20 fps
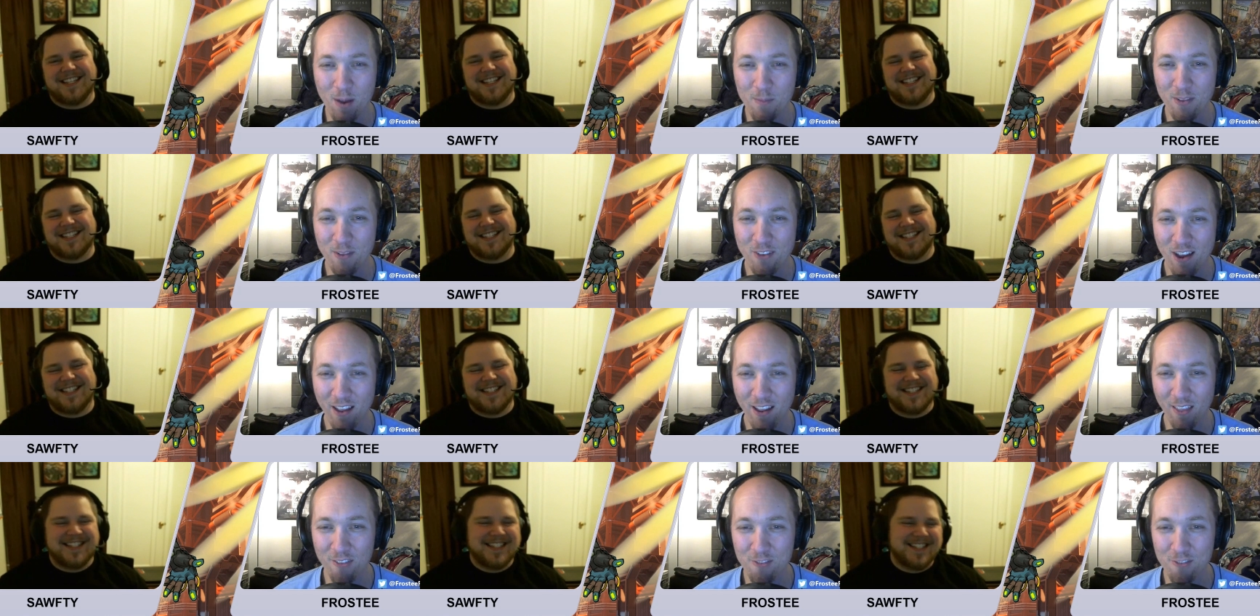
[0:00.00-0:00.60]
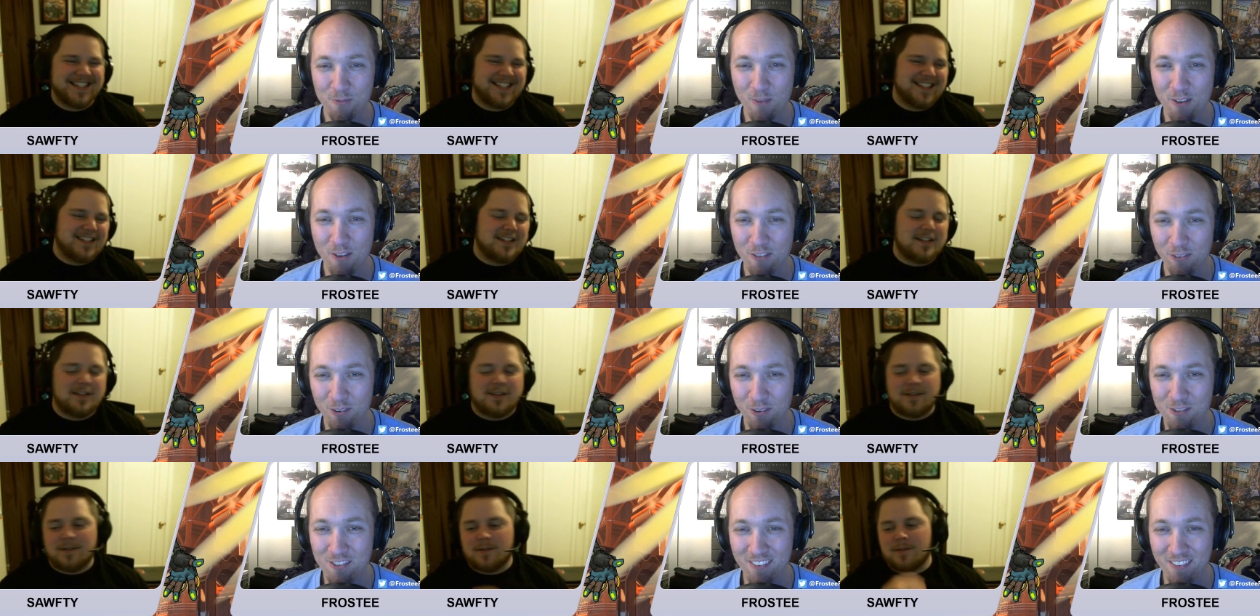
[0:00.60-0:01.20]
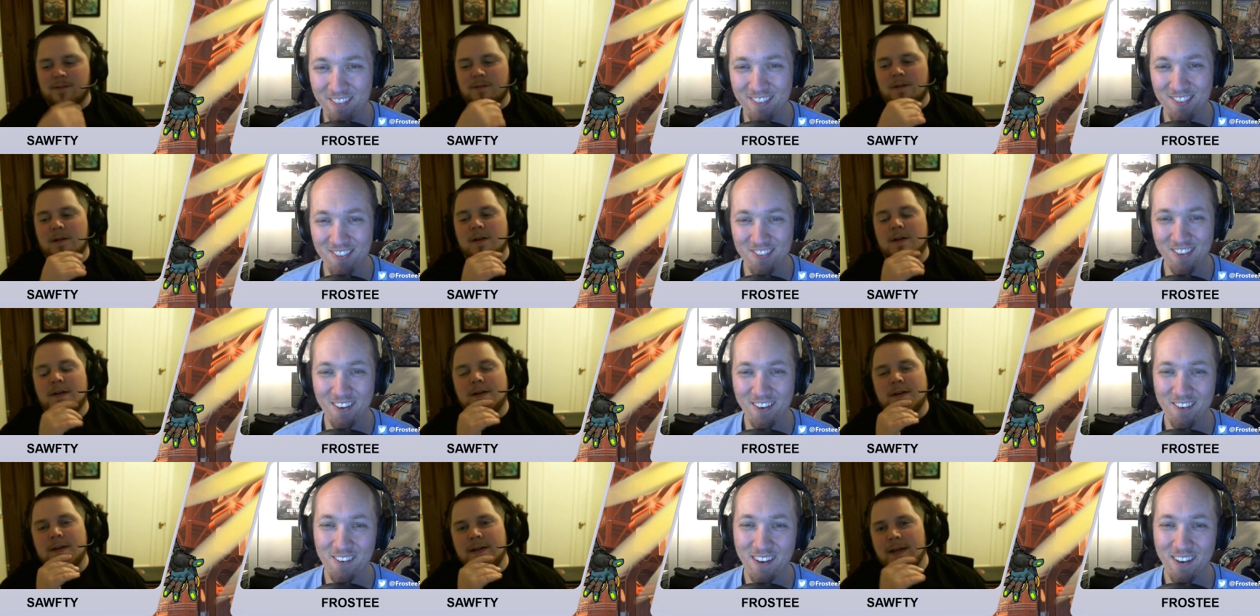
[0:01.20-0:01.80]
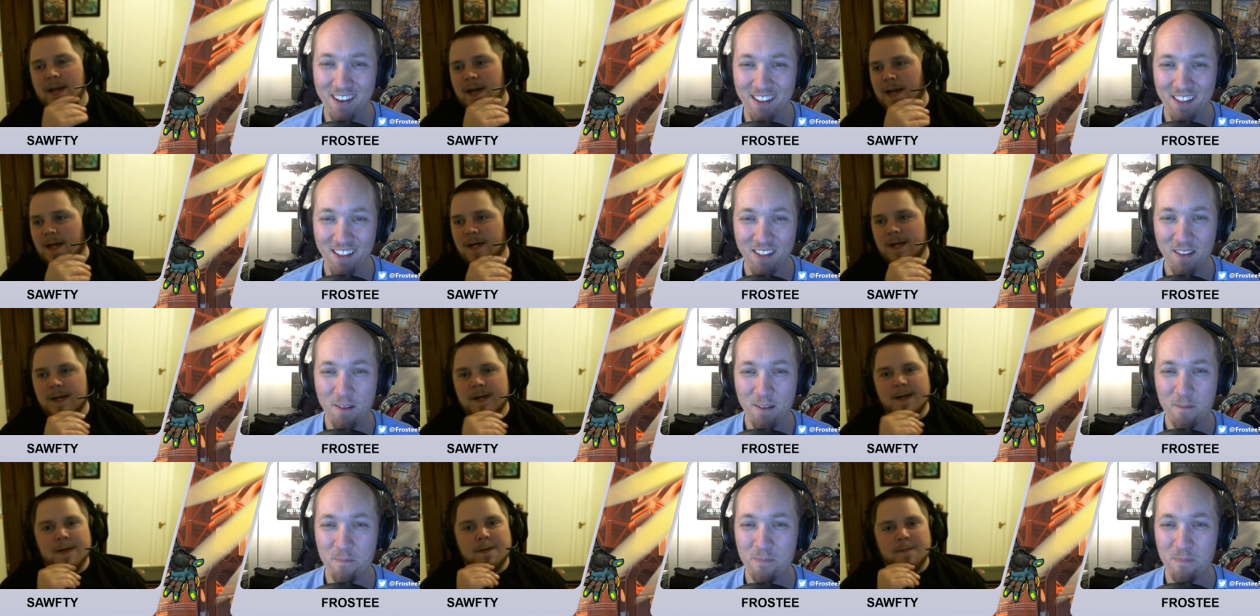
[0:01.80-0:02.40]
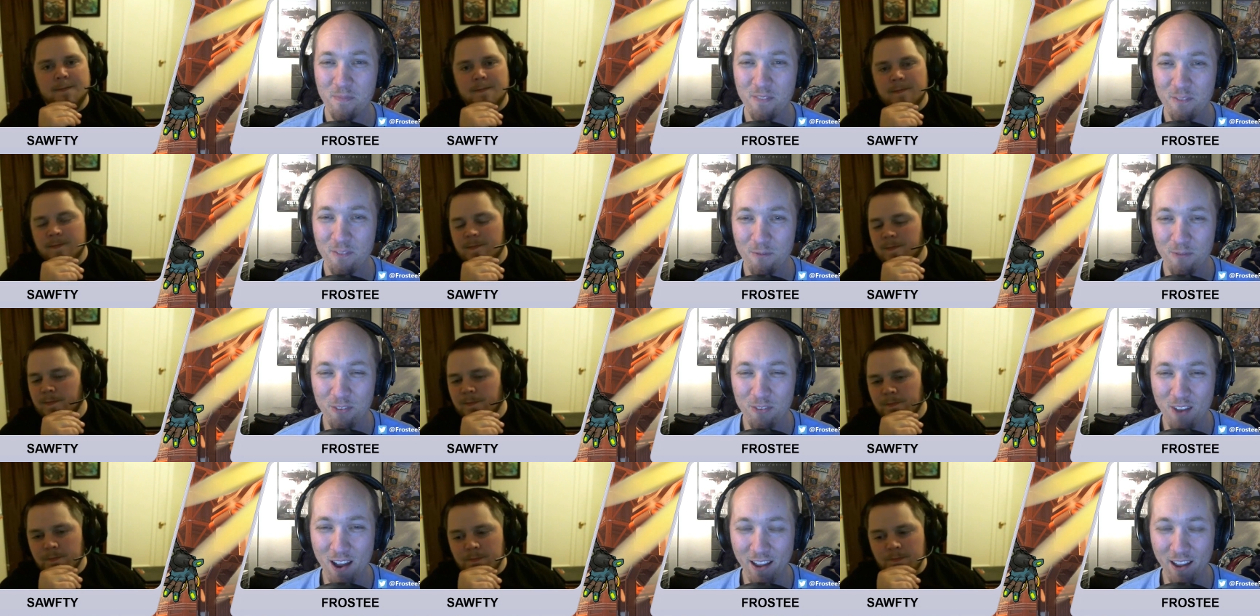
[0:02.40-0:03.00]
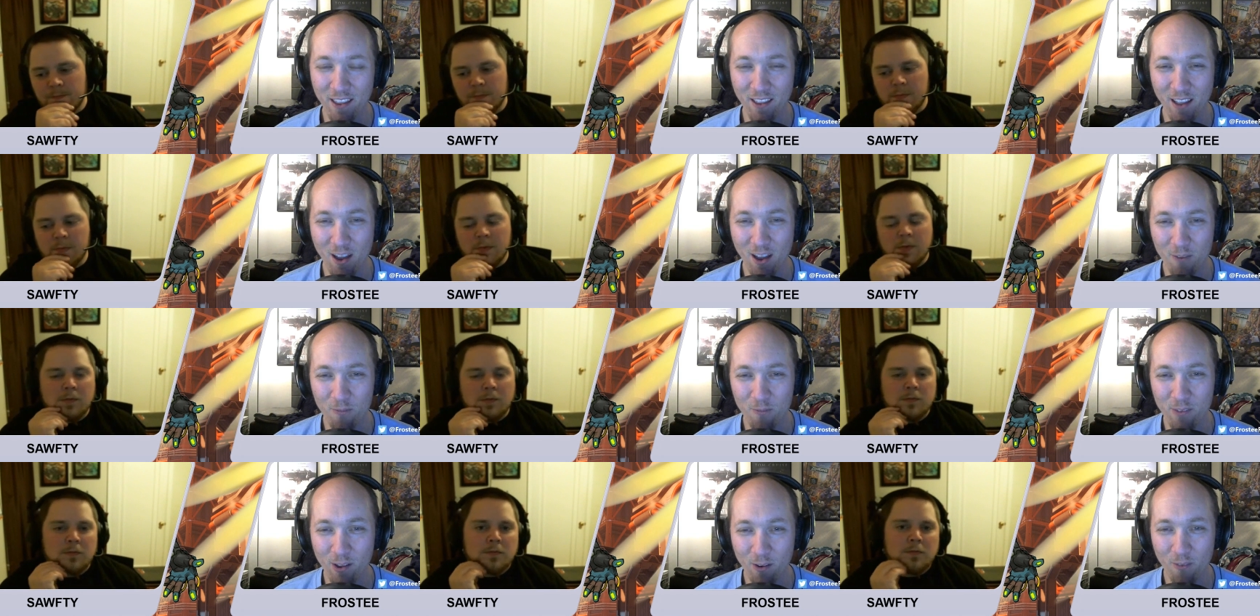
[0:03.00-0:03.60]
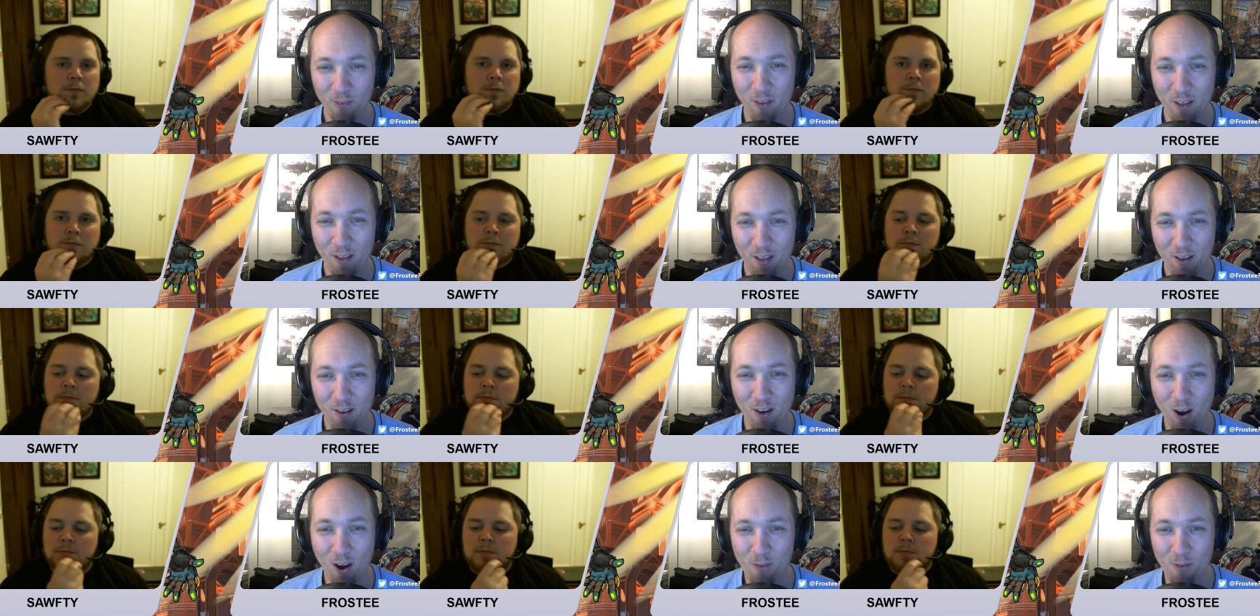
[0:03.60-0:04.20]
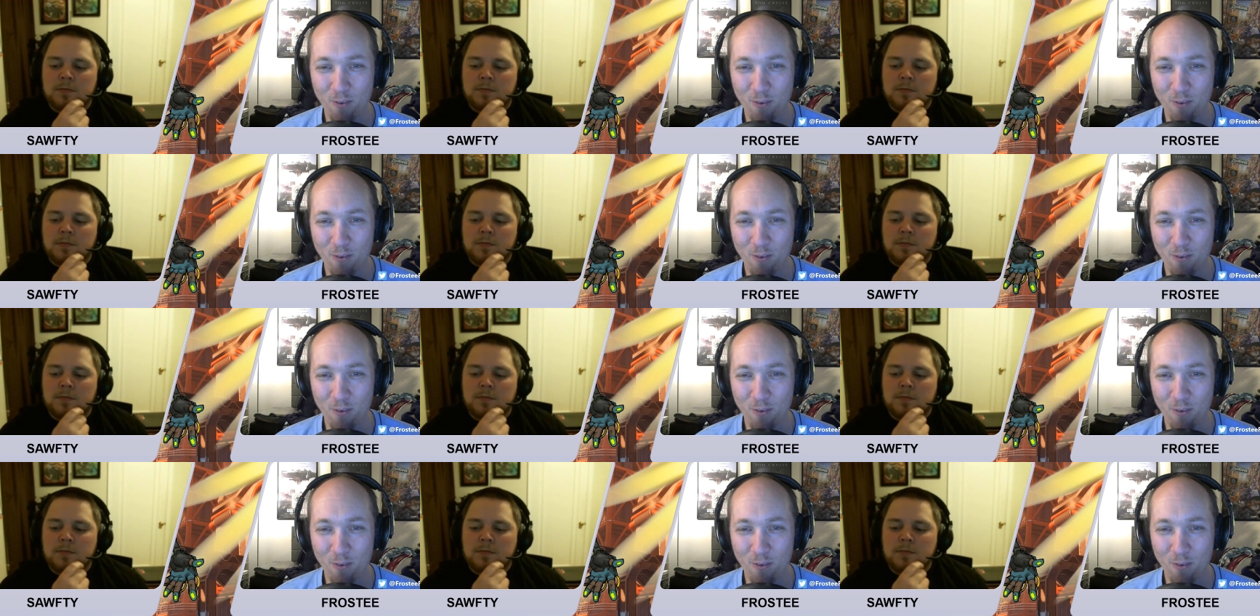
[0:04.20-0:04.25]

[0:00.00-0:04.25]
Speaker 1: talking some resolutions. So uh, yeah, talking uh, you know Ova